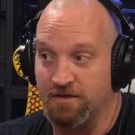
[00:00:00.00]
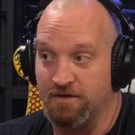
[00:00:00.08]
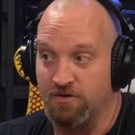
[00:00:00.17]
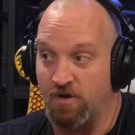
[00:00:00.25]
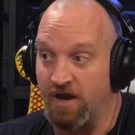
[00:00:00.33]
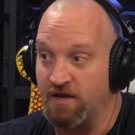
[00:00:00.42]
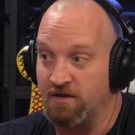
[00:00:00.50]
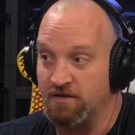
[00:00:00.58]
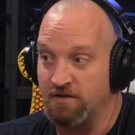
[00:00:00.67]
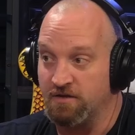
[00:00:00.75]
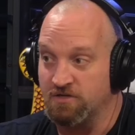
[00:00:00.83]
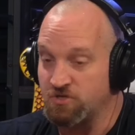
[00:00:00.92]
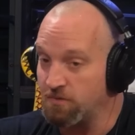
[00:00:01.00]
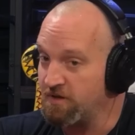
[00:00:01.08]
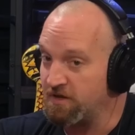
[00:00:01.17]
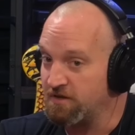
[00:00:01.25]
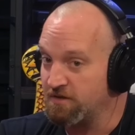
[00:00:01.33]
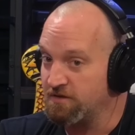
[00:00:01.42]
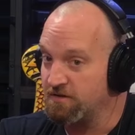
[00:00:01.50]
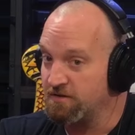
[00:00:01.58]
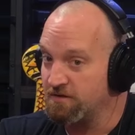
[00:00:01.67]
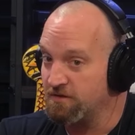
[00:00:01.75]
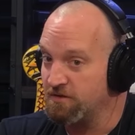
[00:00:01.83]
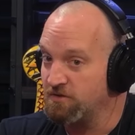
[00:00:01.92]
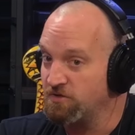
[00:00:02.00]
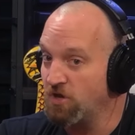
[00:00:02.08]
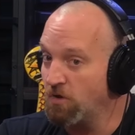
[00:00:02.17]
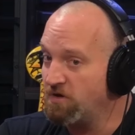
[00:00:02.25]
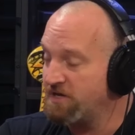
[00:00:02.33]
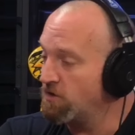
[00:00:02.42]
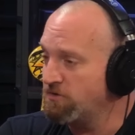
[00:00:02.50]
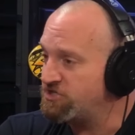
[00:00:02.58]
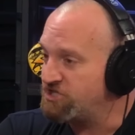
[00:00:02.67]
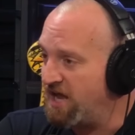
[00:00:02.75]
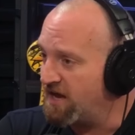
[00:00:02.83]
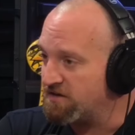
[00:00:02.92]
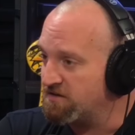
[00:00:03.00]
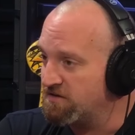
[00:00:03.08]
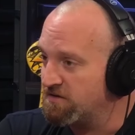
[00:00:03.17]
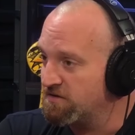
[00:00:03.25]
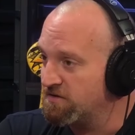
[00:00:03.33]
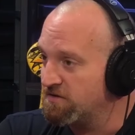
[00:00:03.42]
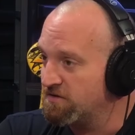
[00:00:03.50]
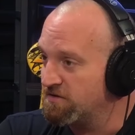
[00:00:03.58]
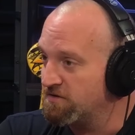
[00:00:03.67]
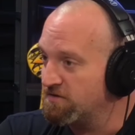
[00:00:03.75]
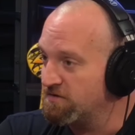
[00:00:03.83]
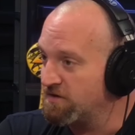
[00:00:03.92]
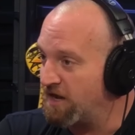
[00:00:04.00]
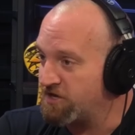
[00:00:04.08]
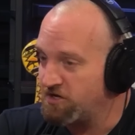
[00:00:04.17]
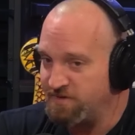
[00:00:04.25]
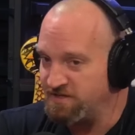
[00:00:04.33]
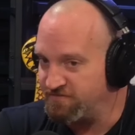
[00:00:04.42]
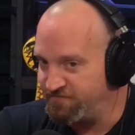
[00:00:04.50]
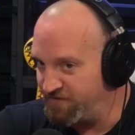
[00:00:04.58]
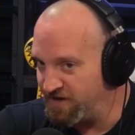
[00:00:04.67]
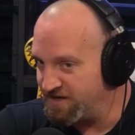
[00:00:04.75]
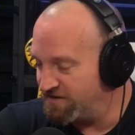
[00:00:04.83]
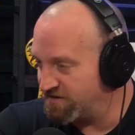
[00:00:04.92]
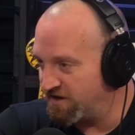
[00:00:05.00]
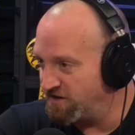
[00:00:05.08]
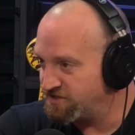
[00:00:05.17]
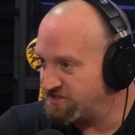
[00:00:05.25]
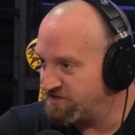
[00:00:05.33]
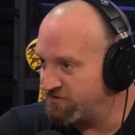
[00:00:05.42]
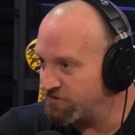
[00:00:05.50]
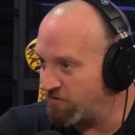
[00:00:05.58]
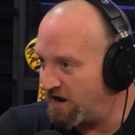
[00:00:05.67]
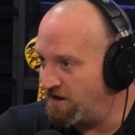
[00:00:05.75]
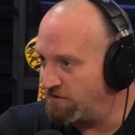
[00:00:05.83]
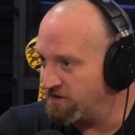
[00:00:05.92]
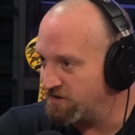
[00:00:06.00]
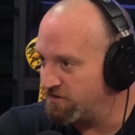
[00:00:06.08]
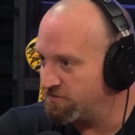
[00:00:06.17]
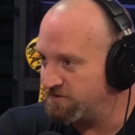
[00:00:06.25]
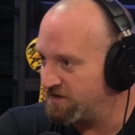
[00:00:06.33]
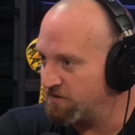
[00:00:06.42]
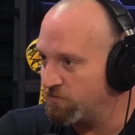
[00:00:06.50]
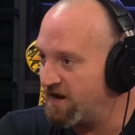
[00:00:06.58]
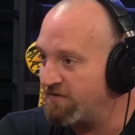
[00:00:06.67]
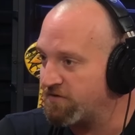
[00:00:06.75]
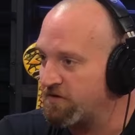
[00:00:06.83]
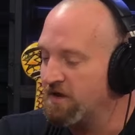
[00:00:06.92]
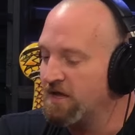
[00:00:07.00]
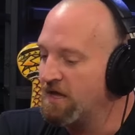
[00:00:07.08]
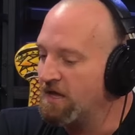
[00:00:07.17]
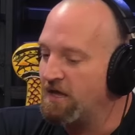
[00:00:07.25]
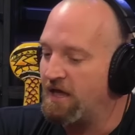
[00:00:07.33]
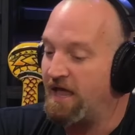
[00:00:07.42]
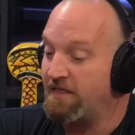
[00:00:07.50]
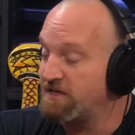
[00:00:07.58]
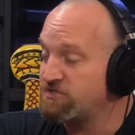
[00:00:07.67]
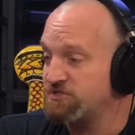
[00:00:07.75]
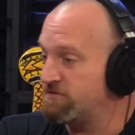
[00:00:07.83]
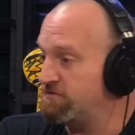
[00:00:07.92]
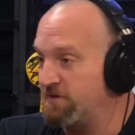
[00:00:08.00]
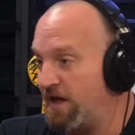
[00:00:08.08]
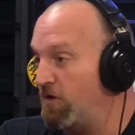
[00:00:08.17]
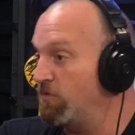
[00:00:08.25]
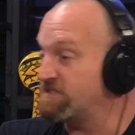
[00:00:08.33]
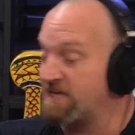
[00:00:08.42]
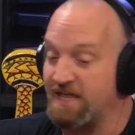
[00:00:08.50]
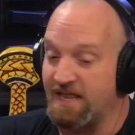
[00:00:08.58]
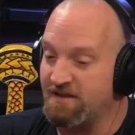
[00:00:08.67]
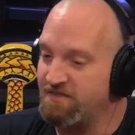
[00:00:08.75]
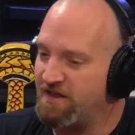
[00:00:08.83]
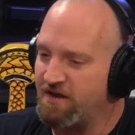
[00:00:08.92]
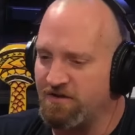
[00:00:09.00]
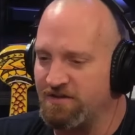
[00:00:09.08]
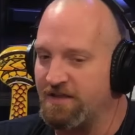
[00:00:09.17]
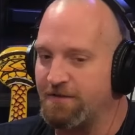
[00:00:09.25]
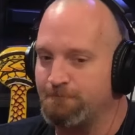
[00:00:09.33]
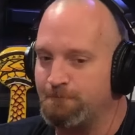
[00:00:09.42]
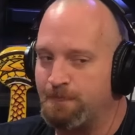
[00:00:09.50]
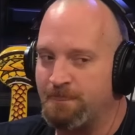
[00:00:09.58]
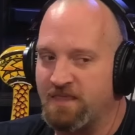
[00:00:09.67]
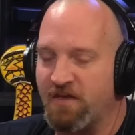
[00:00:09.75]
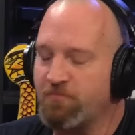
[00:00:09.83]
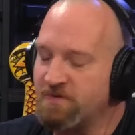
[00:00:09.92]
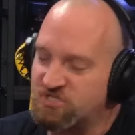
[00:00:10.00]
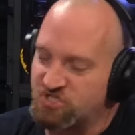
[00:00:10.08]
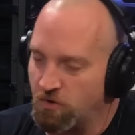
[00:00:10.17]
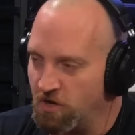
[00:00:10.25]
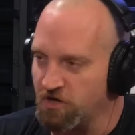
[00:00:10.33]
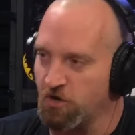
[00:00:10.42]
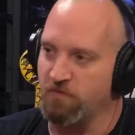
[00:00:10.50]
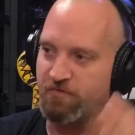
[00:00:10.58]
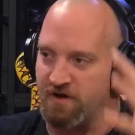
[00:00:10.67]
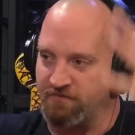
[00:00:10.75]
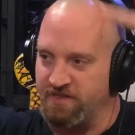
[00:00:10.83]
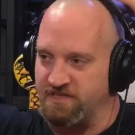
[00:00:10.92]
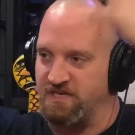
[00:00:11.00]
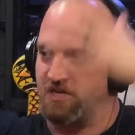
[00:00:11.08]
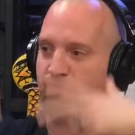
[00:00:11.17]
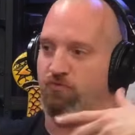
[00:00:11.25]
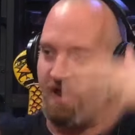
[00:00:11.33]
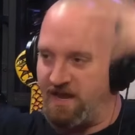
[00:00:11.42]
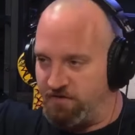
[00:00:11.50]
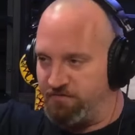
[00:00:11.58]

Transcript: Right? So I'm like, no one checked. I could have been fucking unconscious on the ground. I could have been like, whatever. And that's just how it was. I get in there, like, you ever been so hungover, everything's like gray and